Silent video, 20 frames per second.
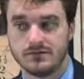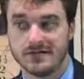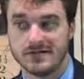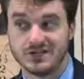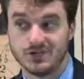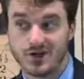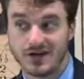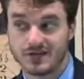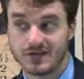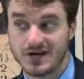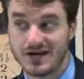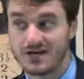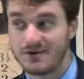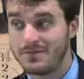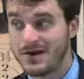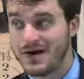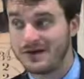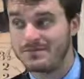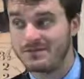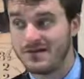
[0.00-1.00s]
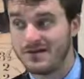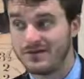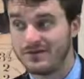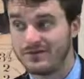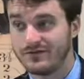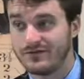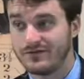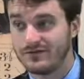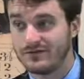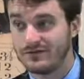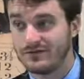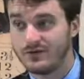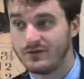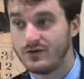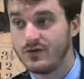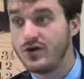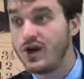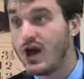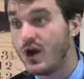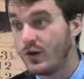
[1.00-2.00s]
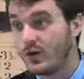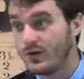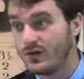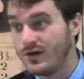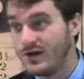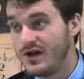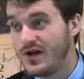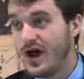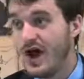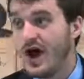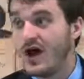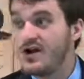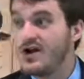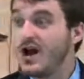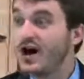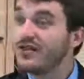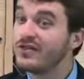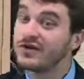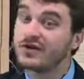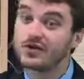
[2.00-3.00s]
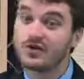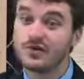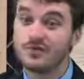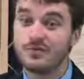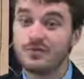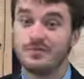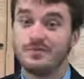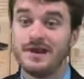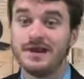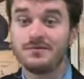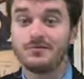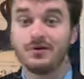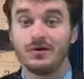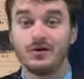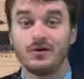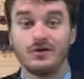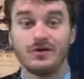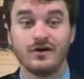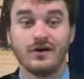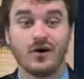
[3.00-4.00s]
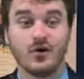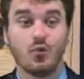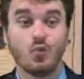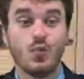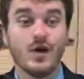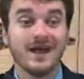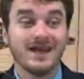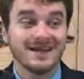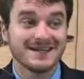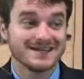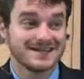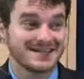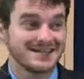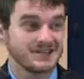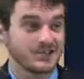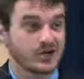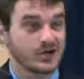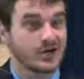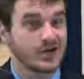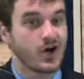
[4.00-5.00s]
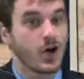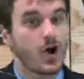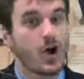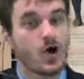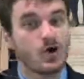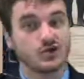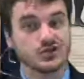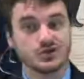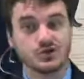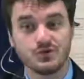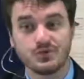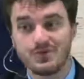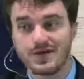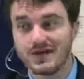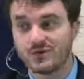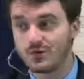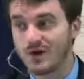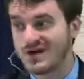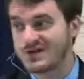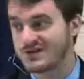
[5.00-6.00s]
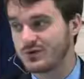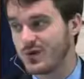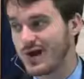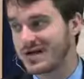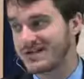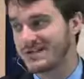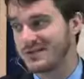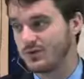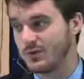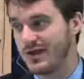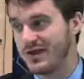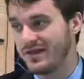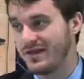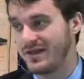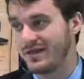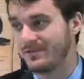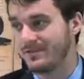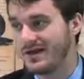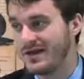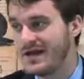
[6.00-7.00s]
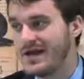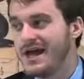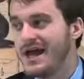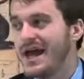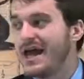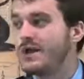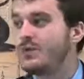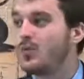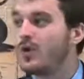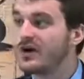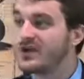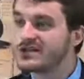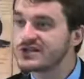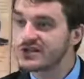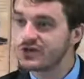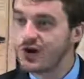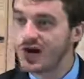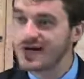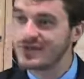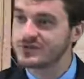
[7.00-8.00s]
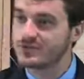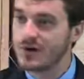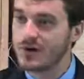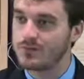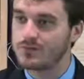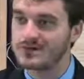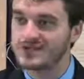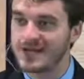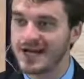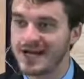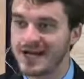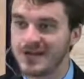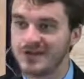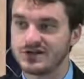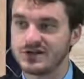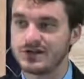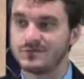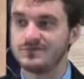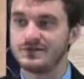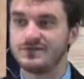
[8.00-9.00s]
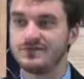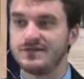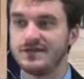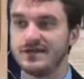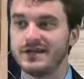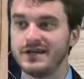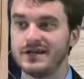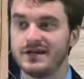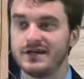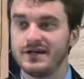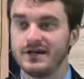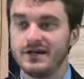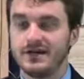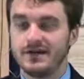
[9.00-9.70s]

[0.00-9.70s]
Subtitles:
Is he resurrected by himself? No. Another group of people, or witnesses, are going to also be resurrected with him. And what does Christ represent in terms of the